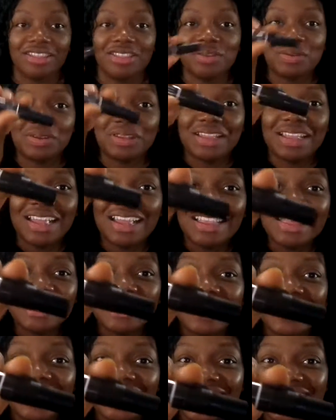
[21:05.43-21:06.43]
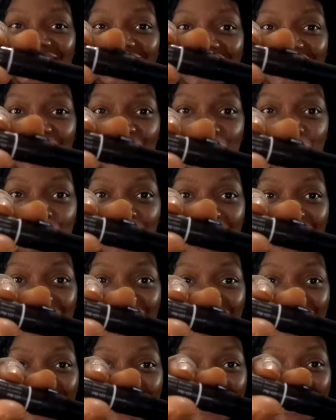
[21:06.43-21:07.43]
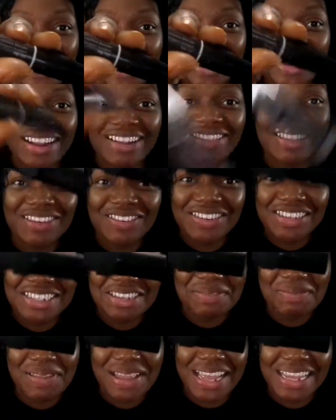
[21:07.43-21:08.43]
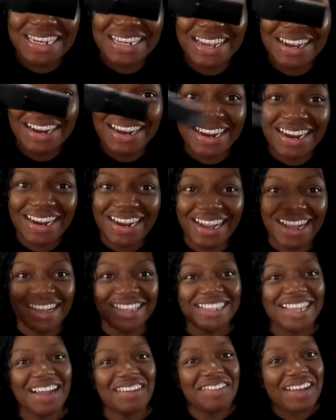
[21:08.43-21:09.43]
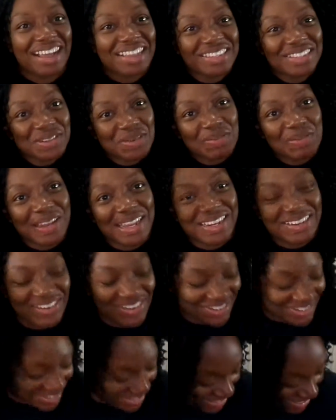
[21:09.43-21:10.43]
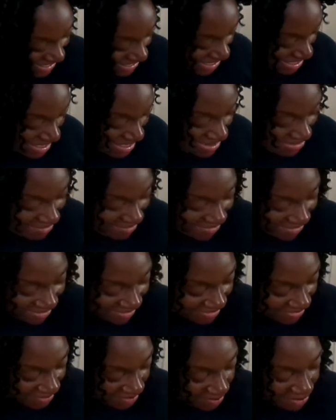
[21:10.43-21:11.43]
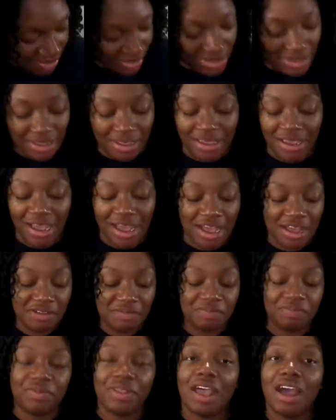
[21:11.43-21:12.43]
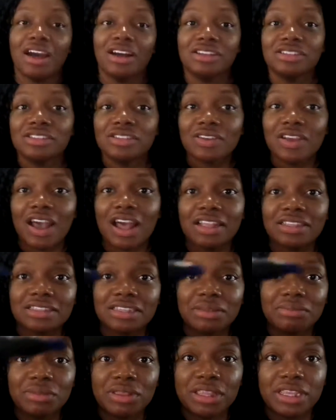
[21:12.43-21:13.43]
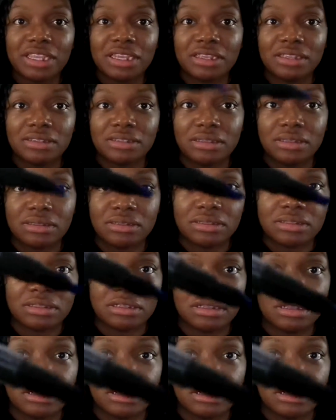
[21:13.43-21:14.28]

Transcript: there is another blender in there. There was a blender. I've got 2 blenders. I also got some of these